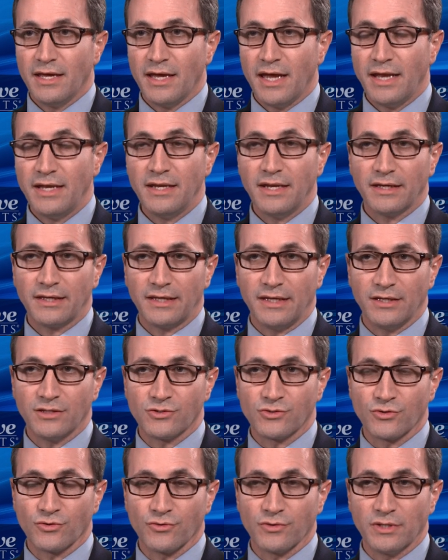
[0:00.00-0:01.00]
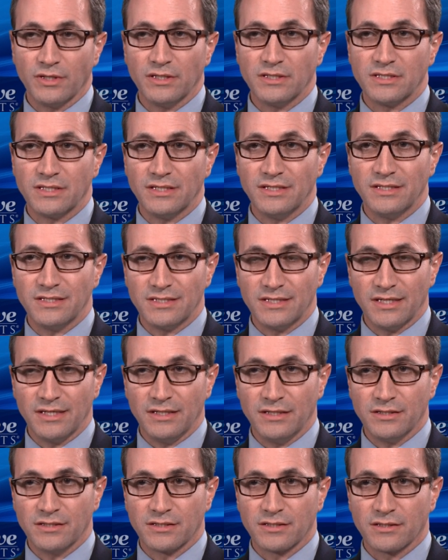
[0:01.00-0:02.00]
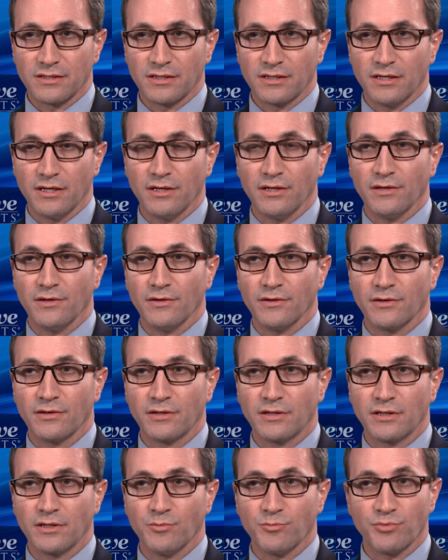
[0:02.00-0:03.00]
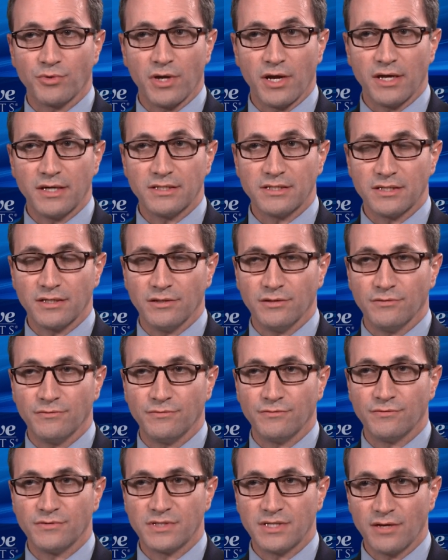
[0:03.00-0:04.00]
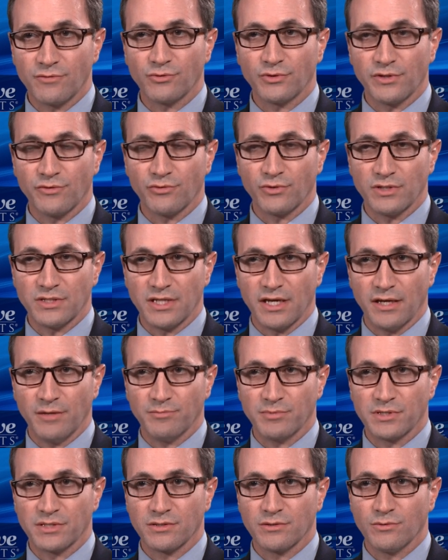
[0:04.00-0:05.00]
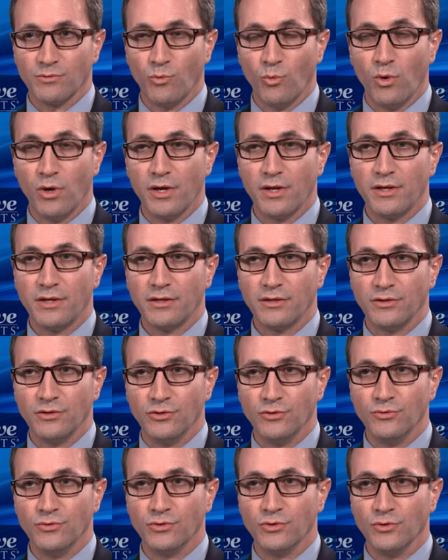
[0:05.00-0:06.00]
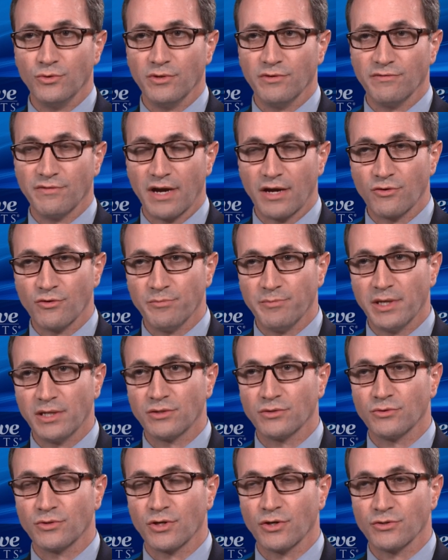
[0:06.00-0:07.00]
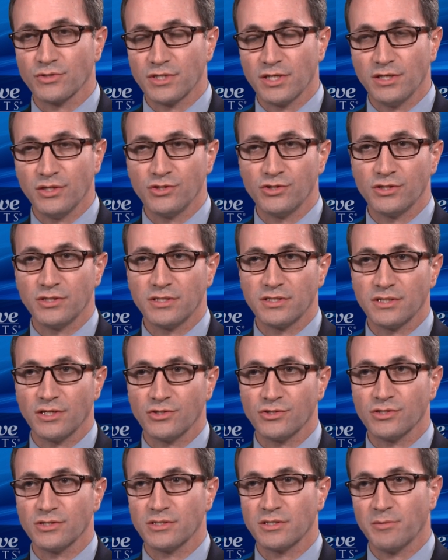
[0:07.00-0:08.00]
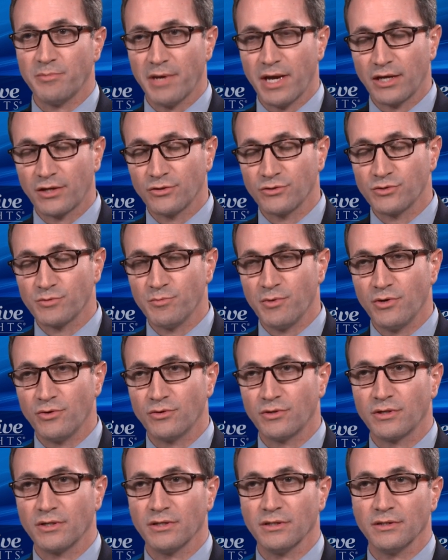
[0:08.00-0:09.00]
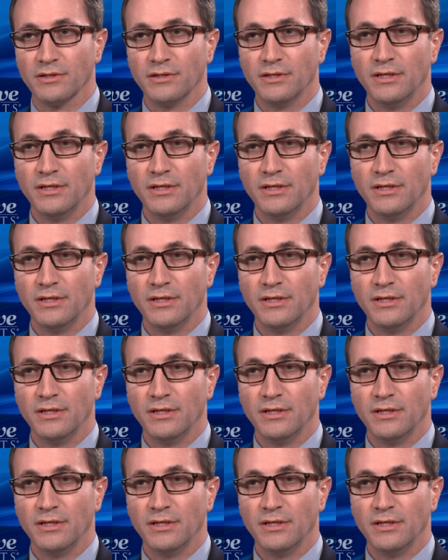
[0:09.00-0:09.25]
Head and neck cancer is a disease uh, comprised of several different types. One, due to environmental carcinogens such as tobacco smoke uh,